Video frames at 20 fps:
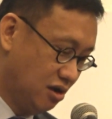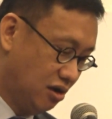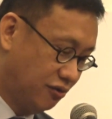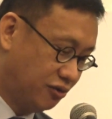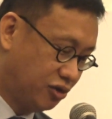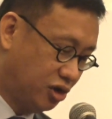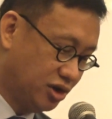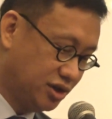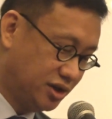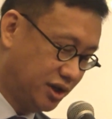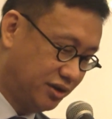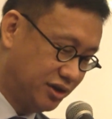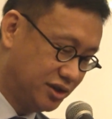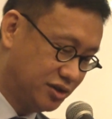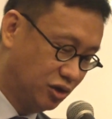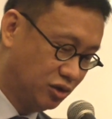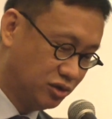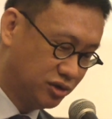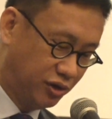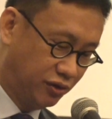Of course, there
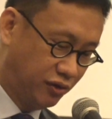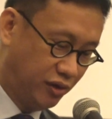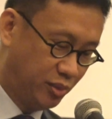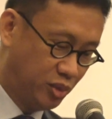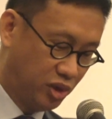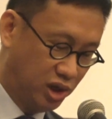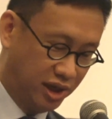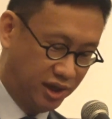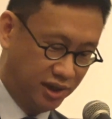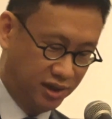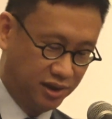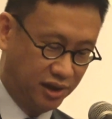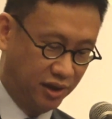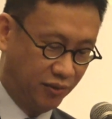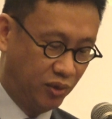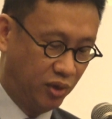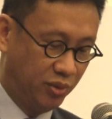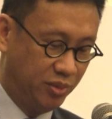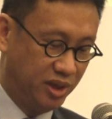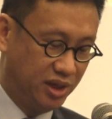is no silver bullet
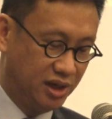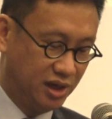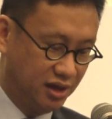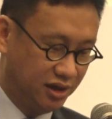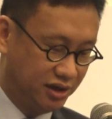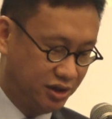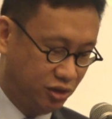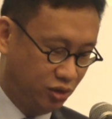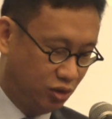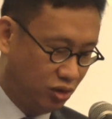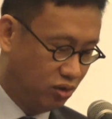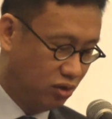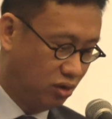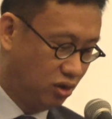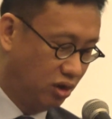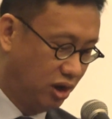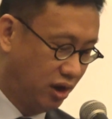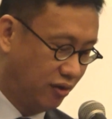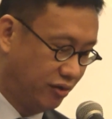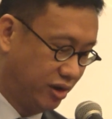that will immediately cure
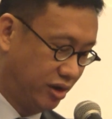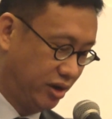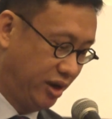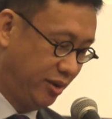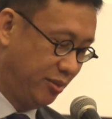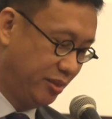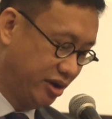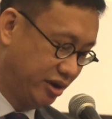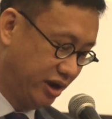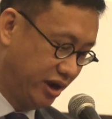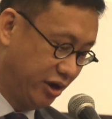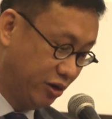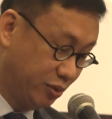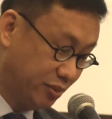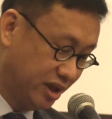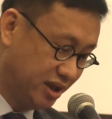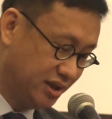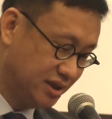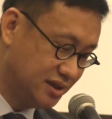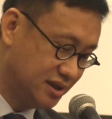all our
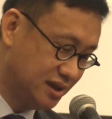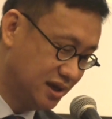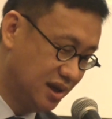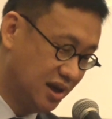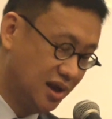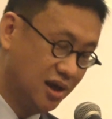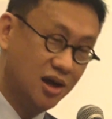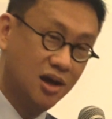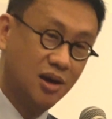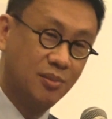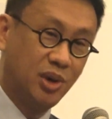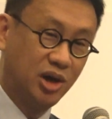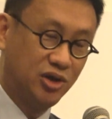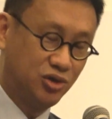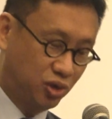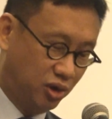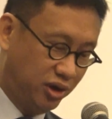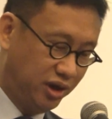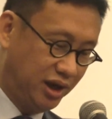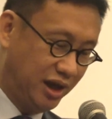ailments,
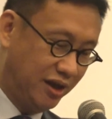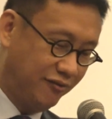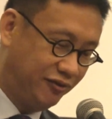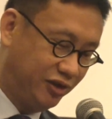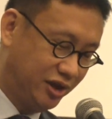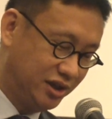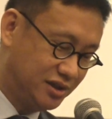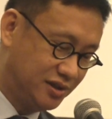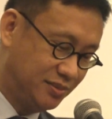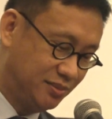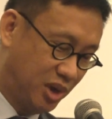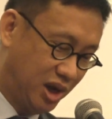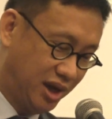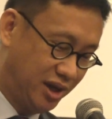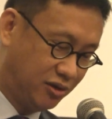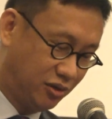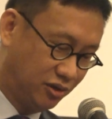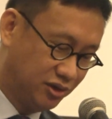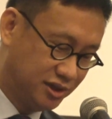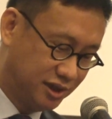but joint efforts
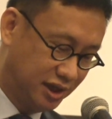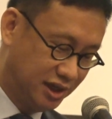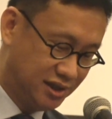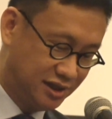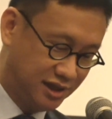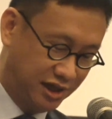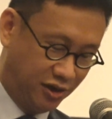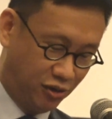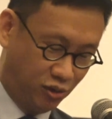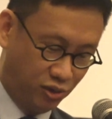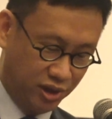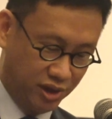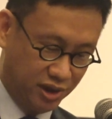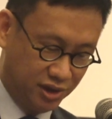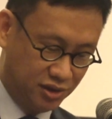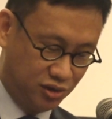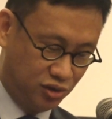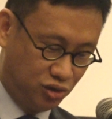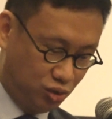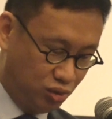by concerned
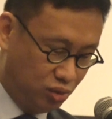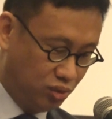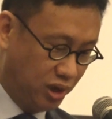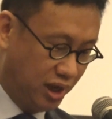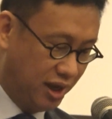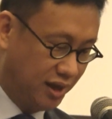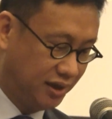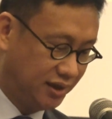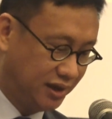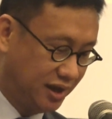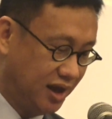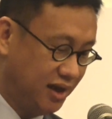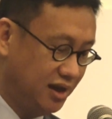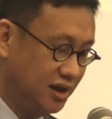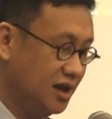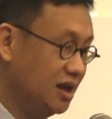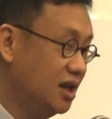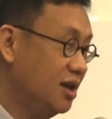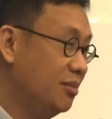stakeholders do and can